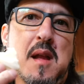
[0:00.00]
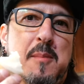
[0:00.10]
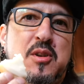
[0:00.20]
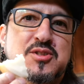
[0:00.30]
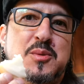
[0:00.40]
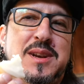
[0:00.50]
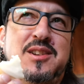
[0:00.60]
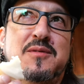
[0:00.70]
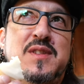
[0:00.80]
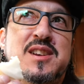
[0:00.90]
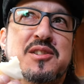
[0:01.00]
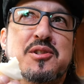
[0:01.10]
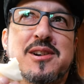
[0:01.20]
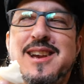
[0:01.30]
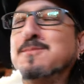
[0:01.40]
I'm also eating a vegan
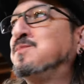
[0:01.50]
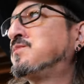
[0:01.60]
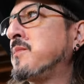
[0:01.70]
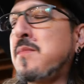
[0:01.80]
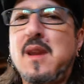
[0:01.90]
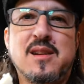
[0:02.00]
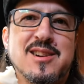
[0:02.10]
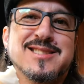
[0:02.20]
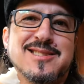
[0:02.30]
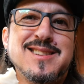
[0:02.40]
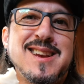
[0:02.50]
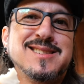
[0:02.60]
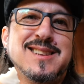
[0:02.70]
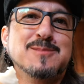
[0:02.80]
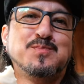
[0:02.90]
cookie because they're
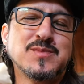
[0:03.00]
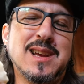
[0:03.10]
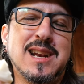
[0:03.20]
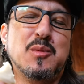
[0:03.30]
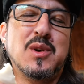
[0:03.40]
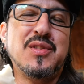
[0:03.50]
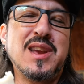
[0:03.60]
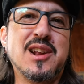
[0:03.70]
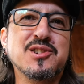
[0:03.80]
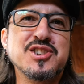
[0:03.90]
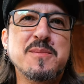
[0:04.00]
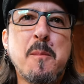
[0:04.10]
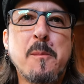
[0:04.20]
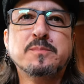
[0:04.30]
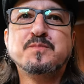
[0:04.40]
tasty and I want the energy.
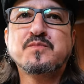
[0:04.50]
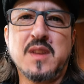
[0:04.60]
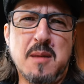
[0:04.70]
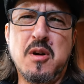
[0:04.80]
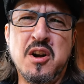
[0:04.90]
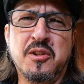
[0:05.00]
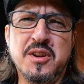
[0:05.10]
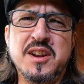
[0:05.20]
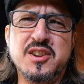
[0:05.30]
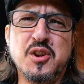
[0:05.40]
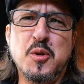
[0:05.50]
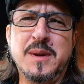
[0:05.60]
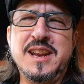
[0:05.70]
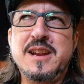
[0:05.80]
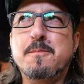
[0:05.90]
I'm hungry, I need to go home and